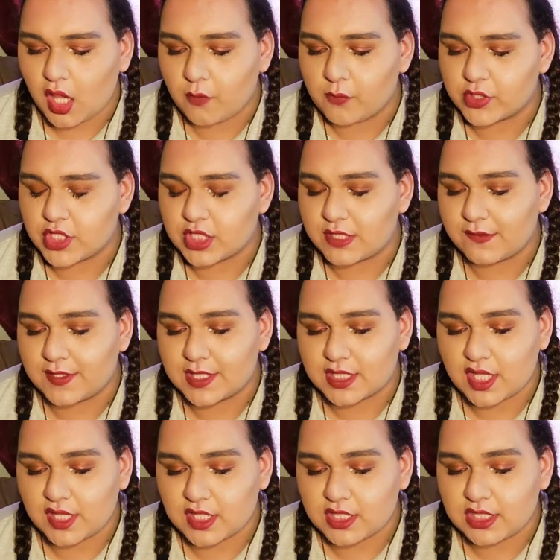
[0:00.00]
Witches of East
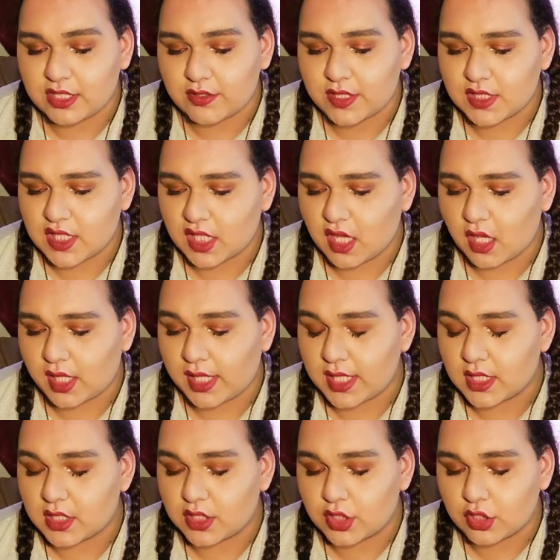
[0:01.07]
End, the series that got
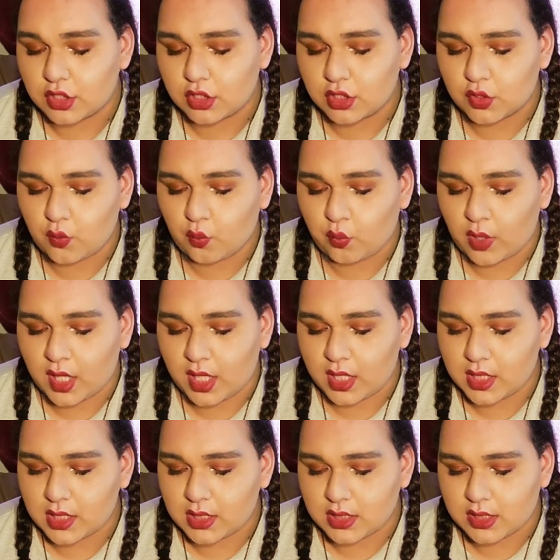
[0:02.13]
cancelled,
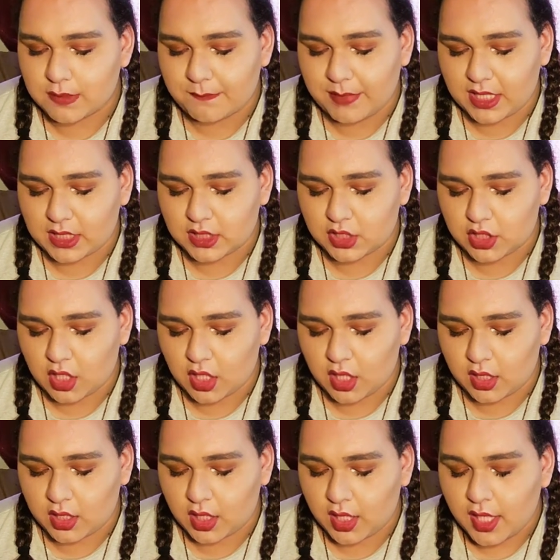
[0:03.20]
was based
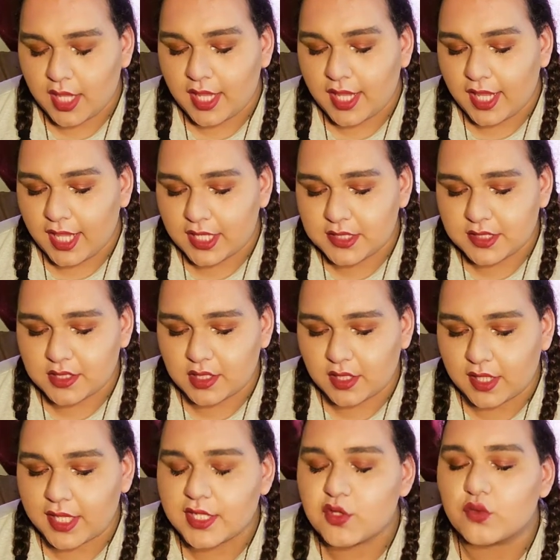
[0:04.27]
on.
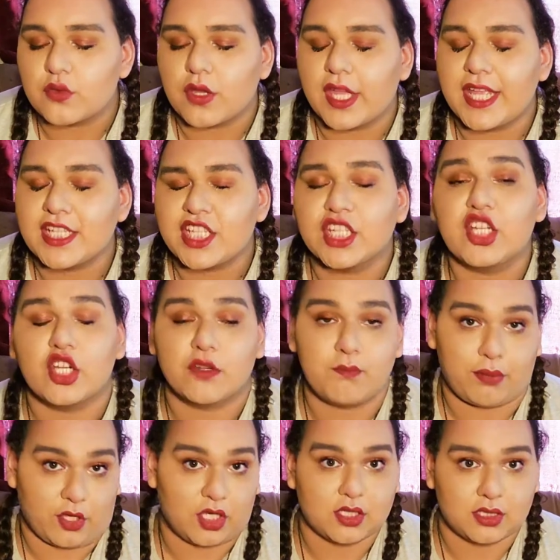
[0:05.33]
It's a good
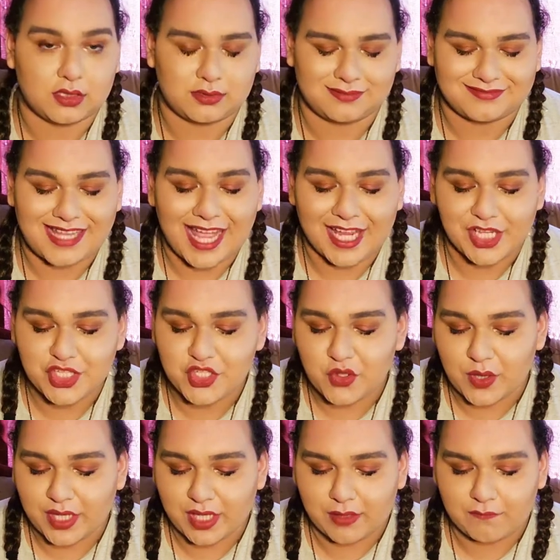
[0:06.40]
book. I
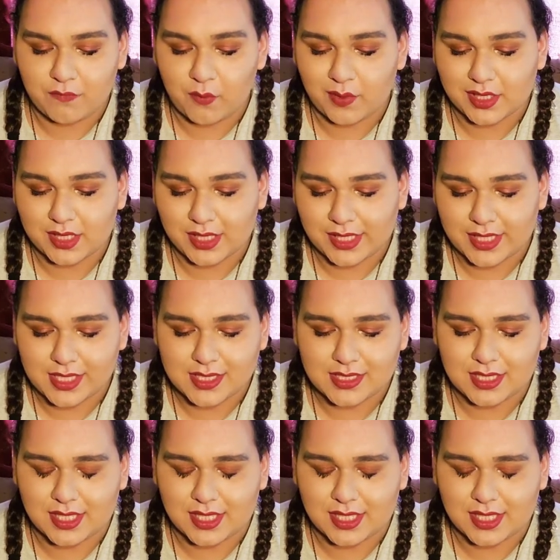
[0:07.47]
enjoy it for what it is.